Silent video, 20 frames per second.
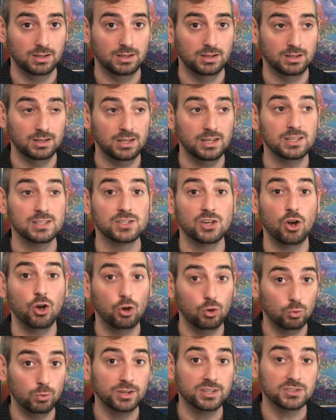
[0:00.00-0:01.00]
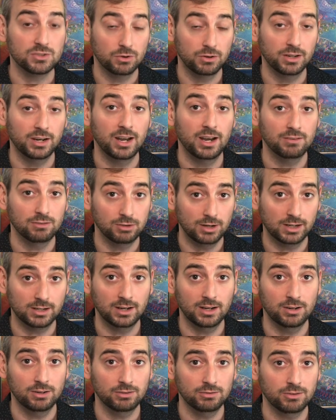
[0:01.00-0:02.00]
is always going to have
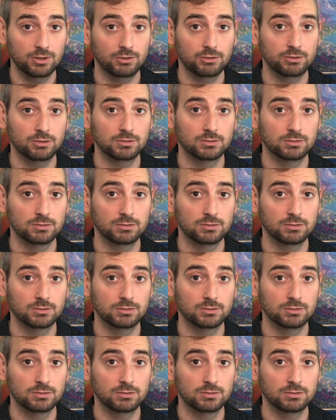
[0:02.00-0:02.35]
erectile dysfunction.